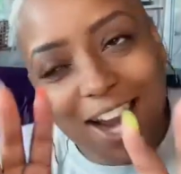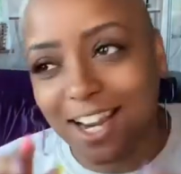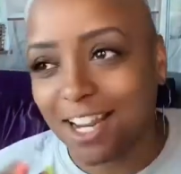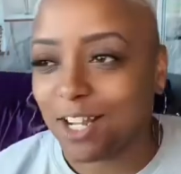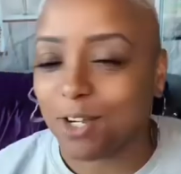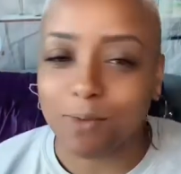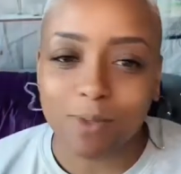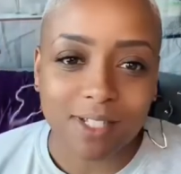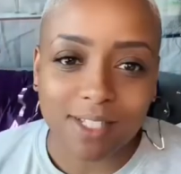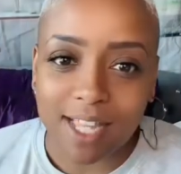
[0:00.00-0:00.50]

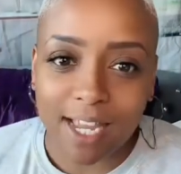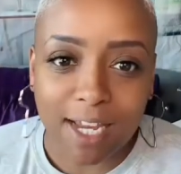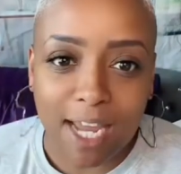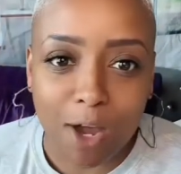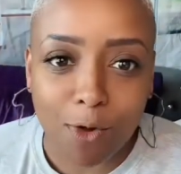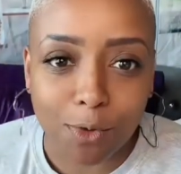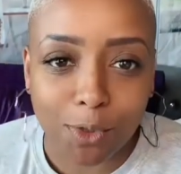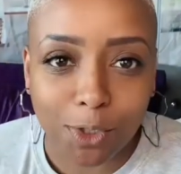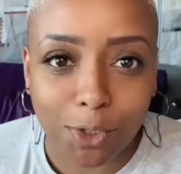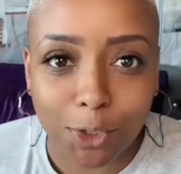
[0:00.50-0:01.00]
it was like
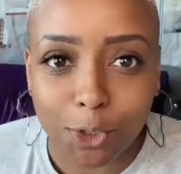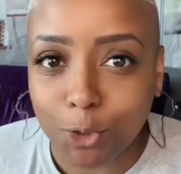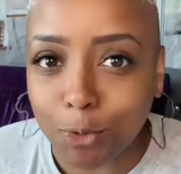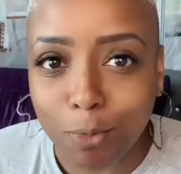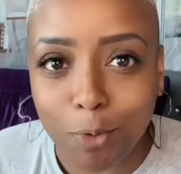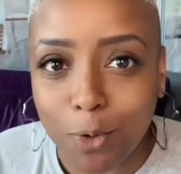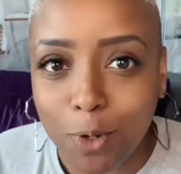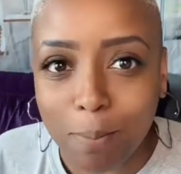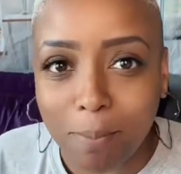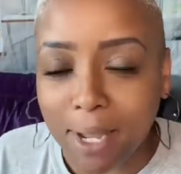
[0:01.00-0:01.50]
holding a
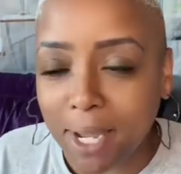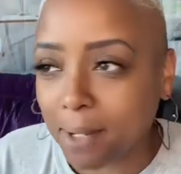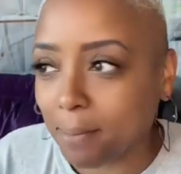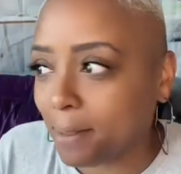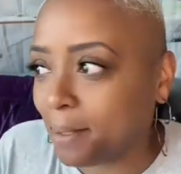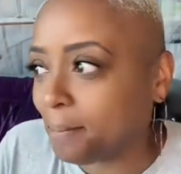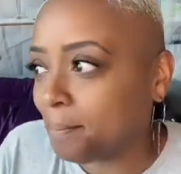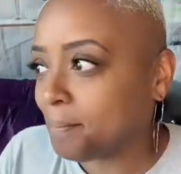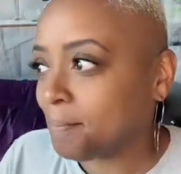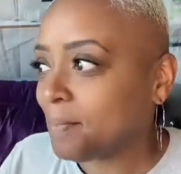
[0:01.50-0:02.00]
newborn
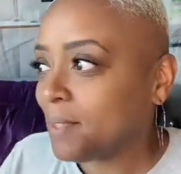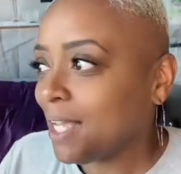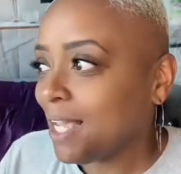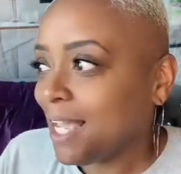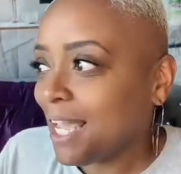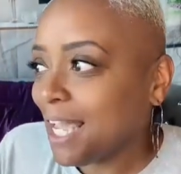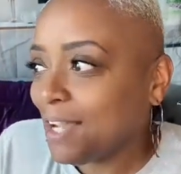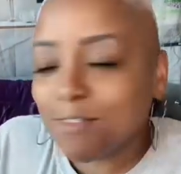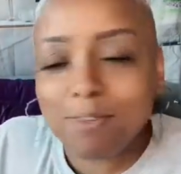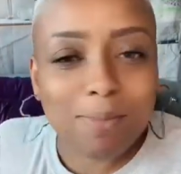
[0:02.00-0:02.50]
baby.
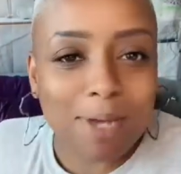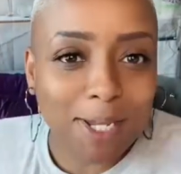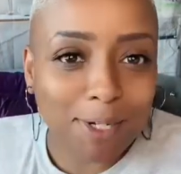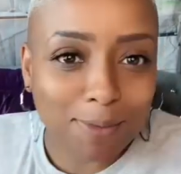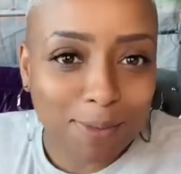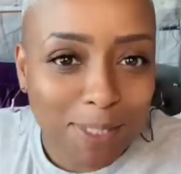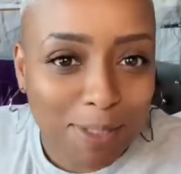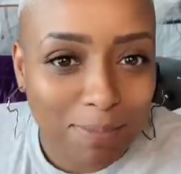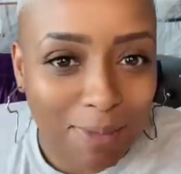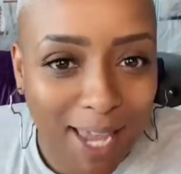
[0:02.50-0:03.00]
Everybody
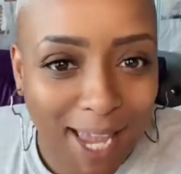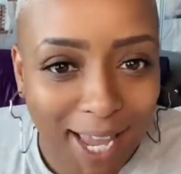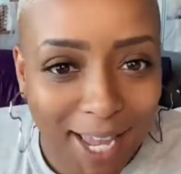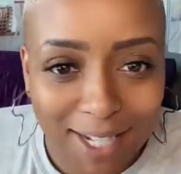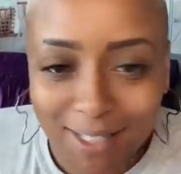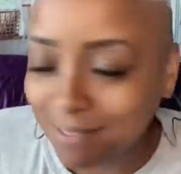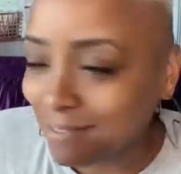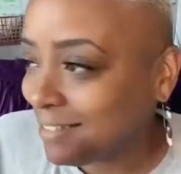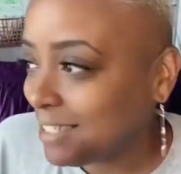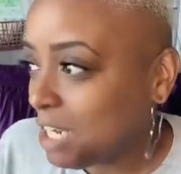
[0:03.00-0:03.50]
was mad.
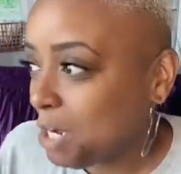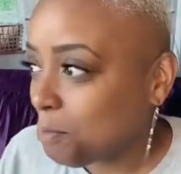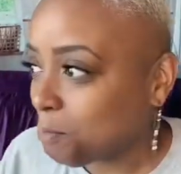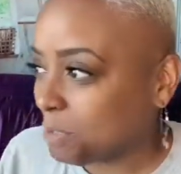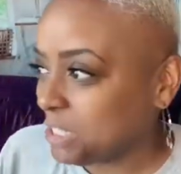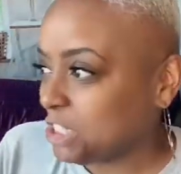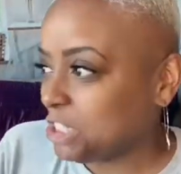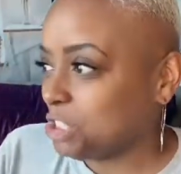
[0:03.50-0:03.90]
What